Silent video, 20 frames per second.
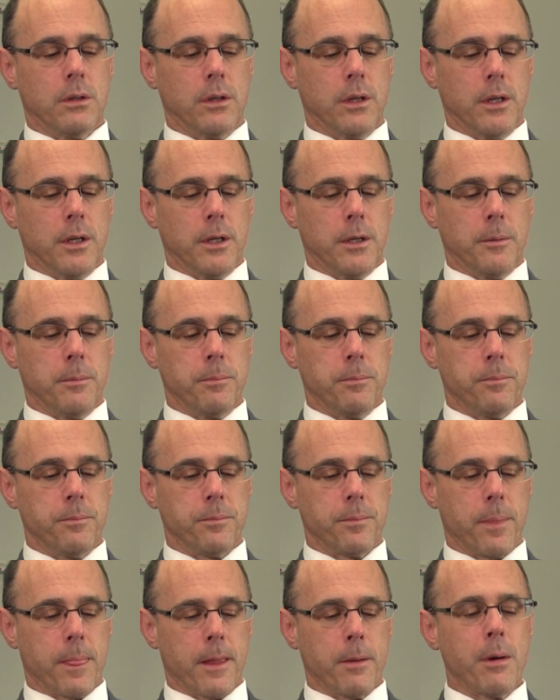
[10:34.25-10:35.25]
Um,
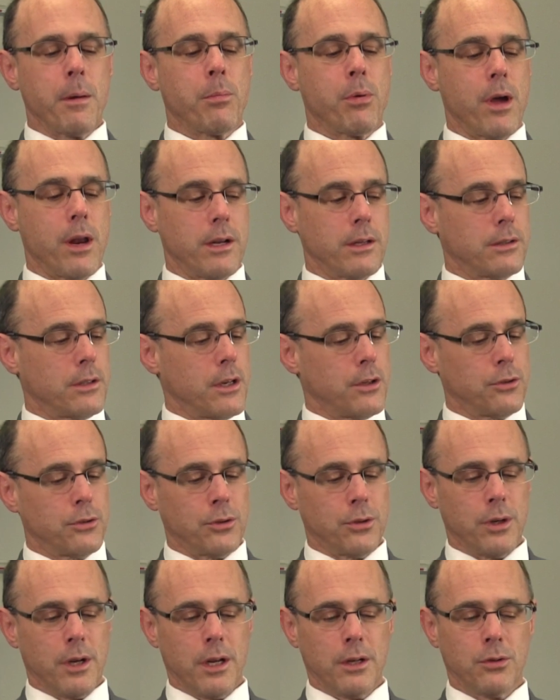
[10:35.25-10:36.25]
my
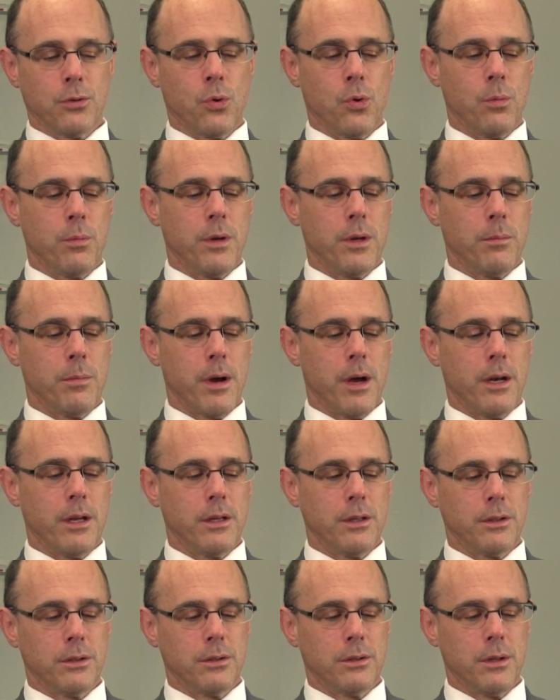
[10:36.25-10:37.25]
predecessor had told me about
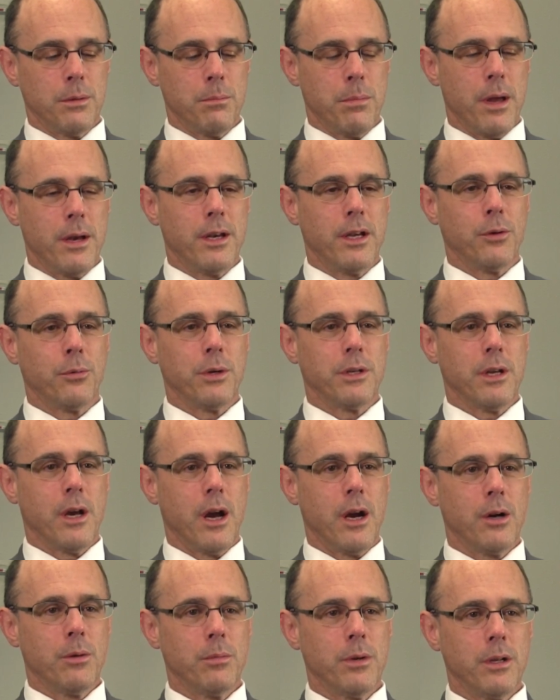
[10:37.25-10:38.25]
his impending
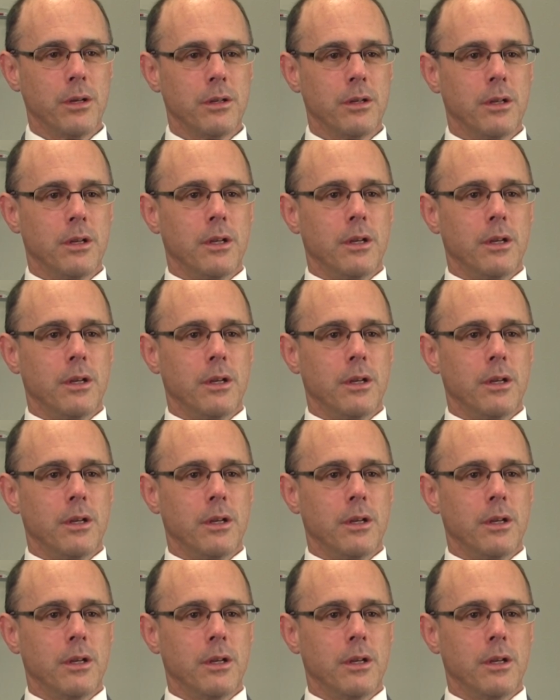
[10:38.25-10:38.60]
retirement.